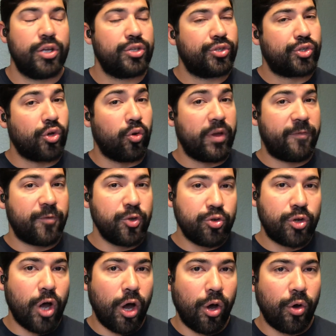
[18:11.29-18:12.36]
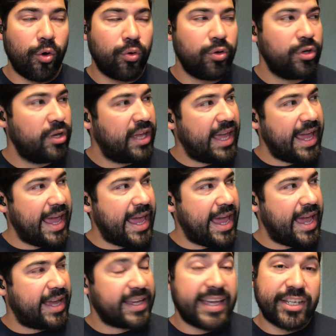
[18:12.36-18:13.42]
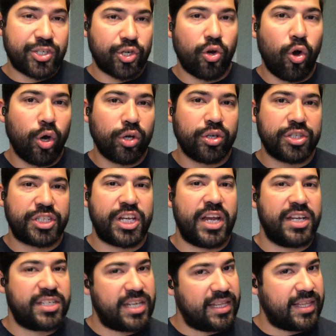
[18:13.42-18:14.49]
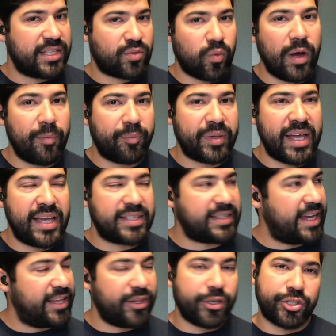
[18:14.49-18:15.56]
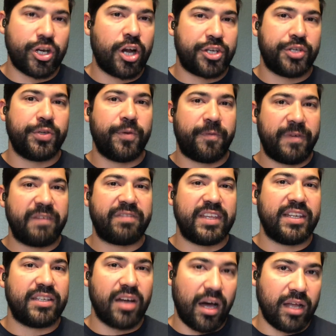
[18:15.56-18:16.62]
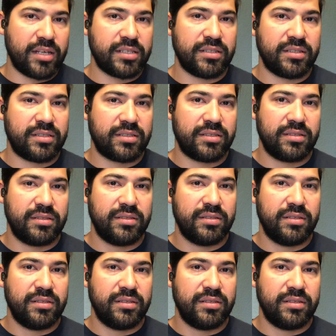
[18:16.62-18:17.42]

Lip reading: So if you go and get your oil change at this one place and they're charging you $50,